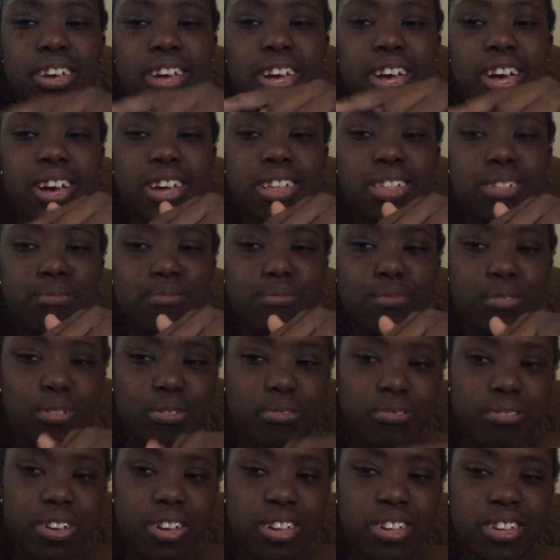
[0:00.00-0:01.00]
ask more
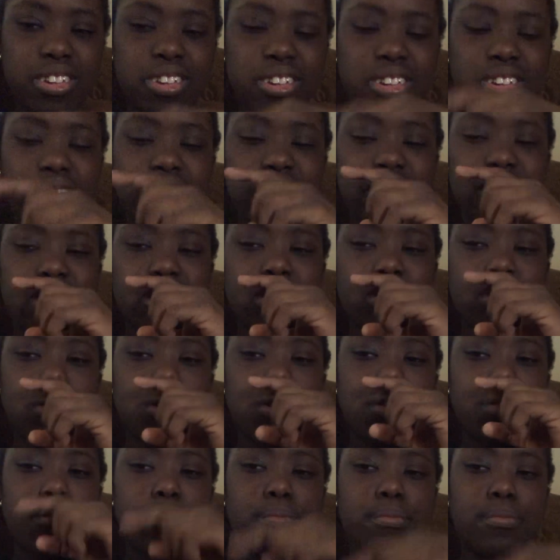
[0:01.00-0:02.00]
questions,
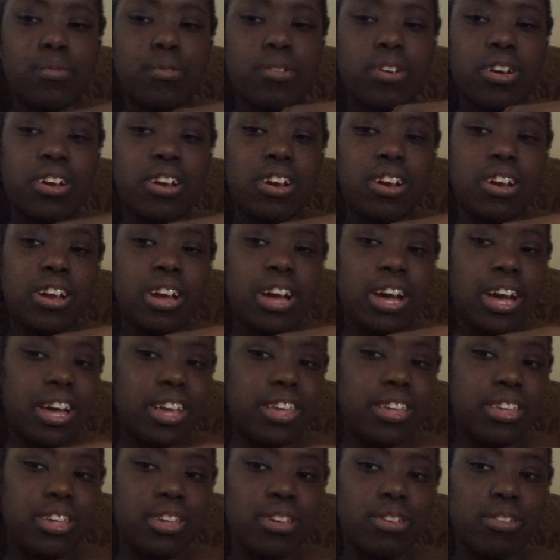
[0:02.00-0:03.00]
more
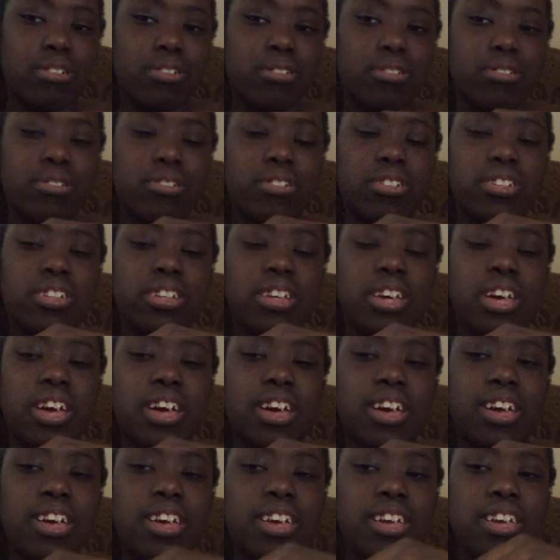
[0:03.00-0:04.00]
ideas,
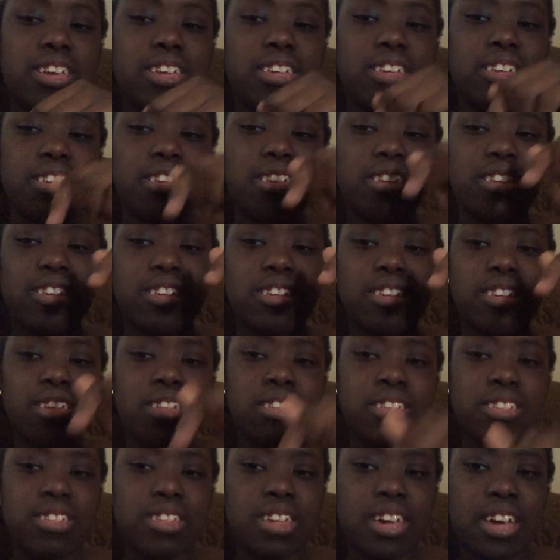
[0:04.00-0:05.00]
and
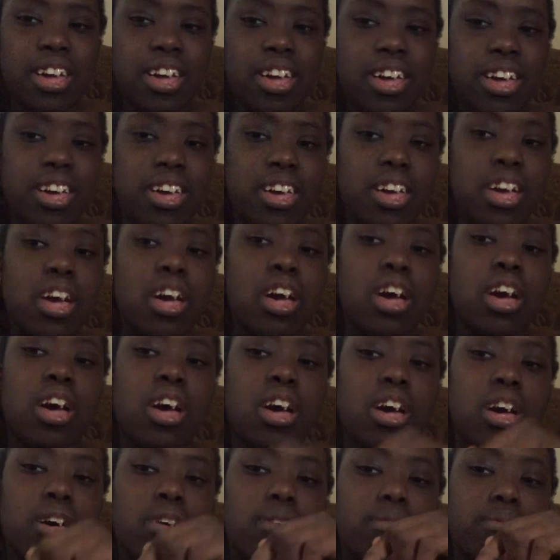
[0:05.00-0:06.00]
stay
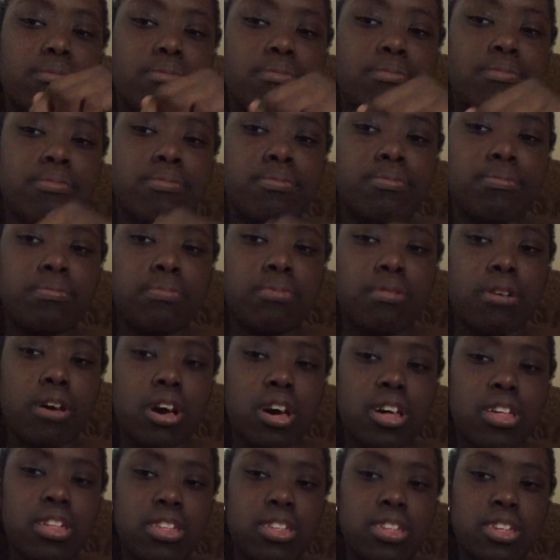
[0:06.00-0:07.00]

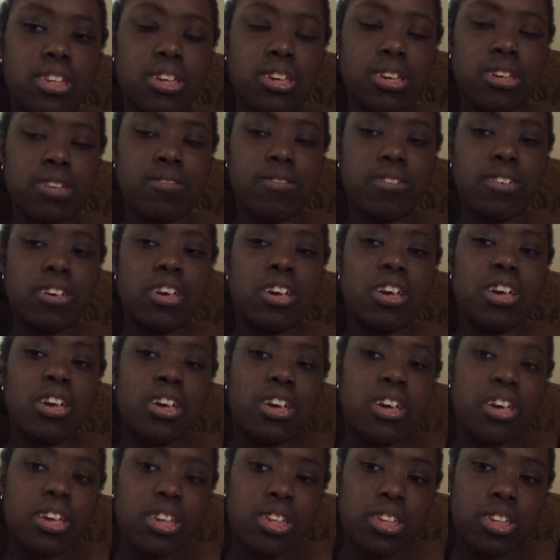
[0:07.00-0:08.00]
positive.
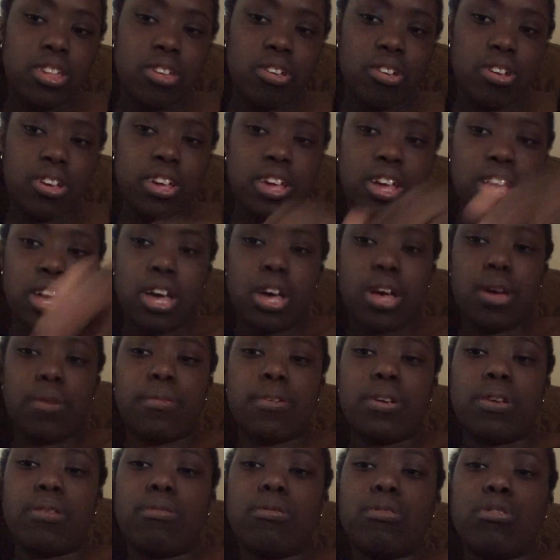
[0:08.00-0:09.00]
No cap,
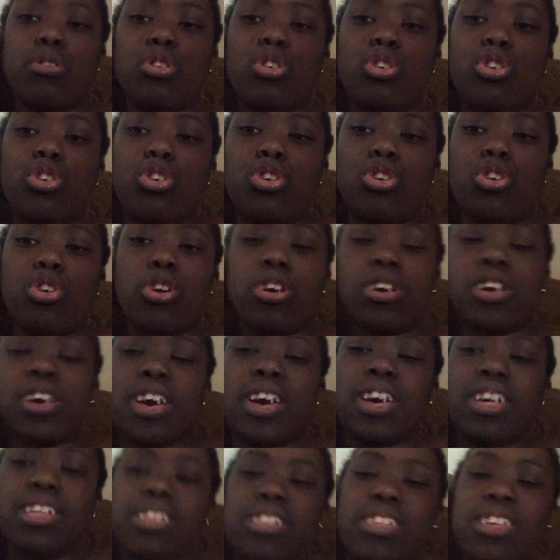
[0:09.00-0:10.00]
I will show you
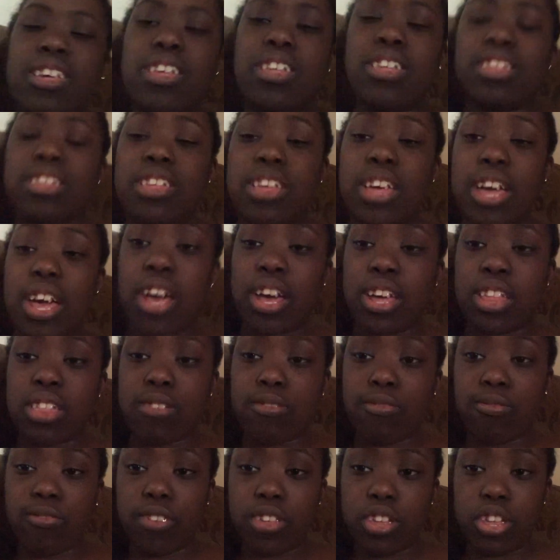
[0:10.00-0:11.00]
guys the next
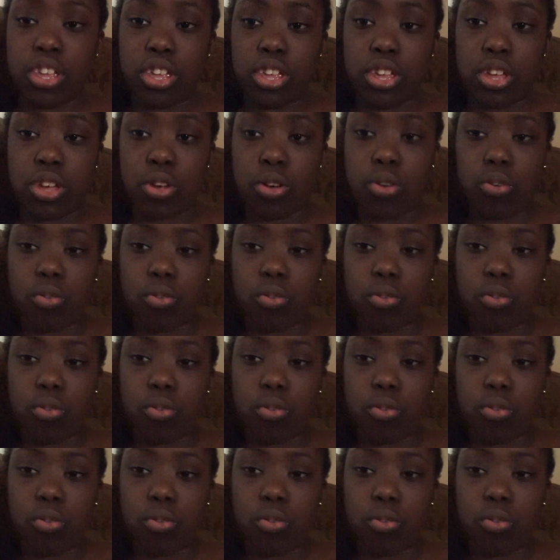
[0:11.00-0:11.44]
video.